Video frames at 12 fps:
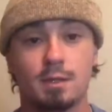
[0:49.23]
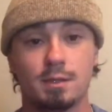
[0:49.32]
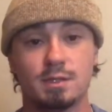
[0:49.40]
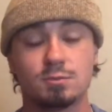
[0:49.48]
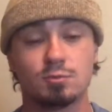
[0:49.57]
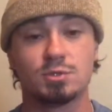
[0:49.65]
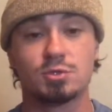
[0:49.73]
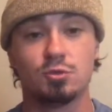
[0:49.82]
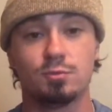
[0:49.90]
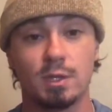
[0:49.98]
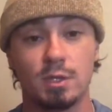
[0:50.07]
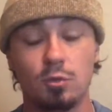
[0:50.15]
This would
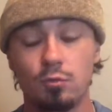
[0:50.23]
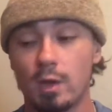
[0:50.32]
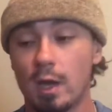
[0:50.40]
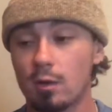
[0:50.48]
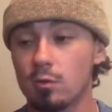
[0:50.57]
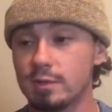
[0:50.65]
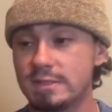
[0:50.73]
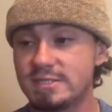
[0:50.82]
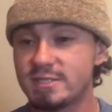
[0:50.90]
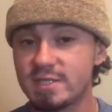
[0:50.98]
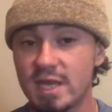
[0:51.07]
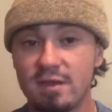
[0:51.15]
assume that you not only
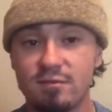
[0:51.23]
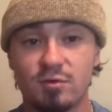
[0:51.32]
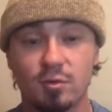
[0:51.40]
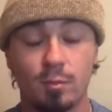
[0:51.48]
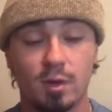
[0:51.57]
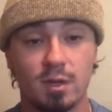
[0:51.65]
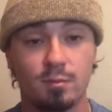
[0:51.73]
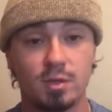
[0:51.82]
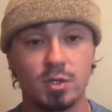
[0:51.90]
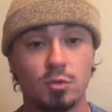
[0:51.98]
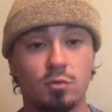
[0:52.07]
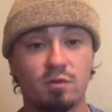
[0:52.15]
saved your money,
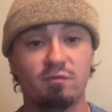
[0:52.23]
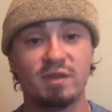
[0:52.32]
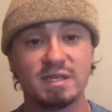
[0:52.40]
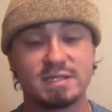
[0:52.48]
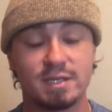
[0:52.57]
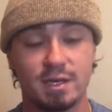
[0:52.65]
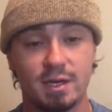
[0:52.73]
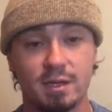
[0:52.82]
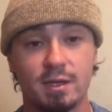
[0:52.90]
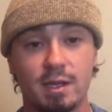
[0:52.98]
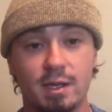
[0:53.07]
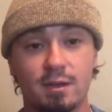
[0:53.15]
but you invested it.
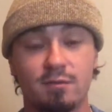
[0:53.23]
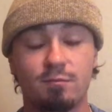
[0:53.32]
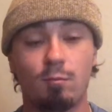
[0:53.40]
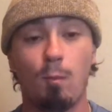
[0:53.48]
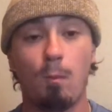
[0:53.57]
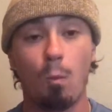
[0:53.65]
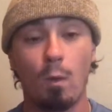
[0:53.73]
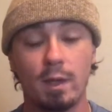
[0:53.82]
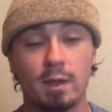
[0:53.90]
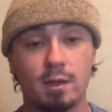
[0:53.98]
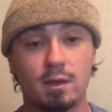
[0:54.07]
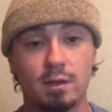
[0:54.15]
And if
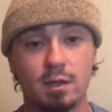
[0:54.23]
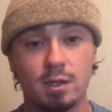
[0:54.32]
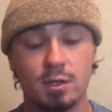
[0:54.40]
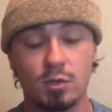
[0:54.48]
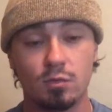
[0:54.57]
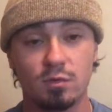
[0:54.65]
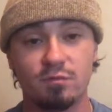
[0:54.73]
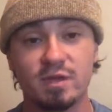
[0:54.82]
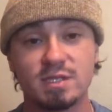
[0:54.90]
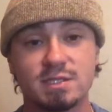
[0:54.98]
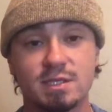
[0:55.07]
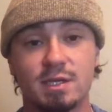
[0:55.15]
and and you
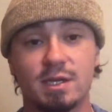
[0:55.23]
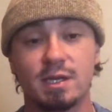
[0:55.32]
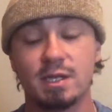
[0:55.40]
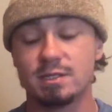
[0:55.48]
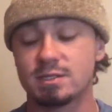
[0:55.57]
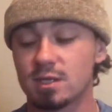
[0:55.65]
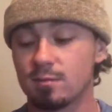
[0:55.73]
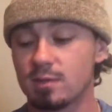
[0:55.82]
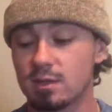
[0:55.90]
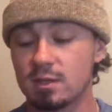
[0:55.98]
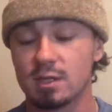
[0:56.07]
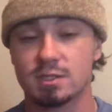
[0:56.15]
invested it in
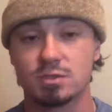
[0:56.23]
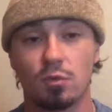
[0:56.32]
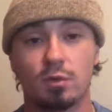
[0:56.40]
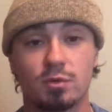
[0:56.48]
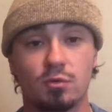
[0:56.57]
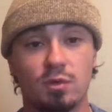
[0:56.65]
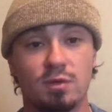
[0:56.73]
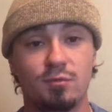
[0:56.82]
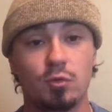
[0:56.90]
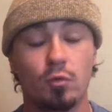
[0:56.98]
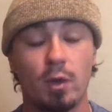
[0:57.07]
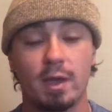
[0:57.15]
something that is going to give
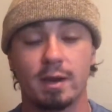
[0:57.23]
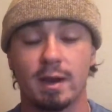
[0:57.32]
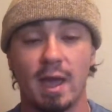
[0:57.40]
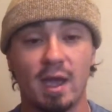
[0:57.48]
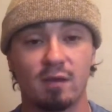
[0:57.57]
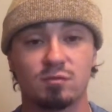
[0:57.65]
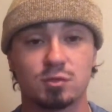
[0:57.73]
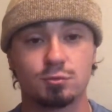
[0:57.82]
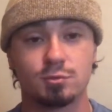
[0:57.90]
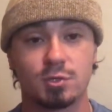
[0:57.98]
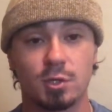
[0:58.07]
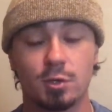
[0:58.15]
you an average
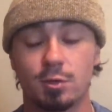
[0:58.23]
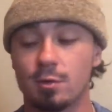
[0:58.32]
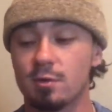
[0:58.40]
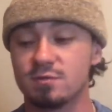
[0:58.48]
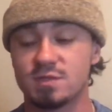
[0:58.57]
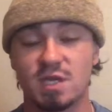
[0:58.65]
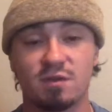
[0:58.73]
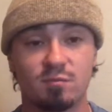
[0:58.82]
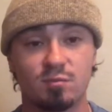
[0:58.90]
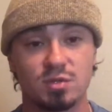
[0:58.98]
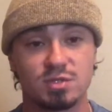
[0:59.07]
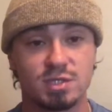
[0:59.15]
return of
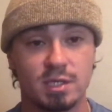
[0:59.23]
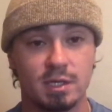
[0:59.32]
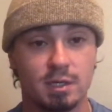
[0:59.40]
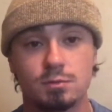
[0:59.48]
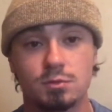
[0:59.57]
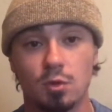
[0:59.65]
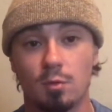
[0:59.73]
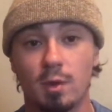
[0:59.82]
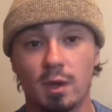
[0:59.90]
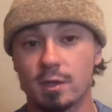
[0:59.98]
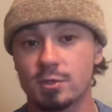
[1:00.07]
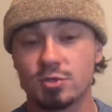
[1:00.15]
7%. So I'm
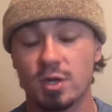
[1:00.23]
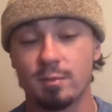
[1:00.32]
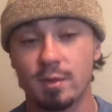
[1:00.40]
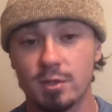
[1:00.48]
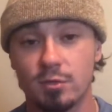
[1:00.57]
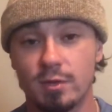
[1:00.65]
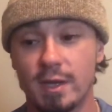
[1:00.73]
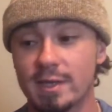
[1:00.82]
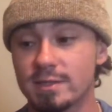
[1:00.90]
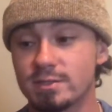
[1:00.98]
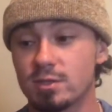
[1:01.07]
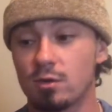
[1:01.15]
not gonna try and make you
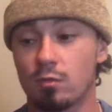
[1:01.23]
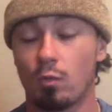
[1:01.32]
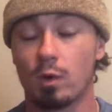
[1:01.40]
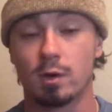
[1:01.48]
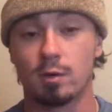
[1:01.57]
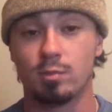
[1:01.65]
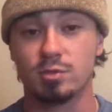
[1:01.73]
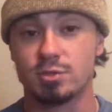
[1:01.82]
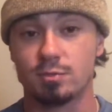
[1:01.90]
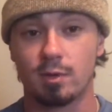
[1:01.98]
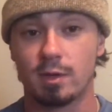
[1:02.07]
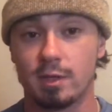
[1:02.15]
guess on where to put
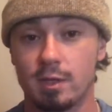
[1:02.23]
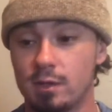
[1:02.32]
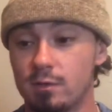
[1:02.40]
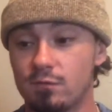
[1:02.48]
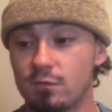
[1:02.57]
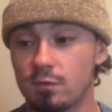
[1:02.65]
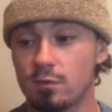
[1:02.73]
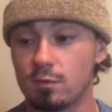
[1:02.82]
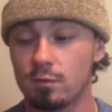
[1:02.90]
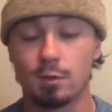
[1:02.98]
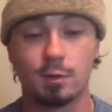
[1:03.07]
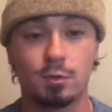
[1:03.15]
your money in
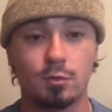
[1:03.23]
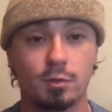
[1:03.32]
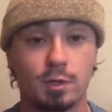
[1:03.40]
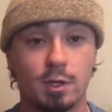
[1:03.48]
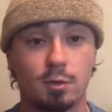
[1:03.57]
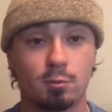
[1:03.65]
for you to get a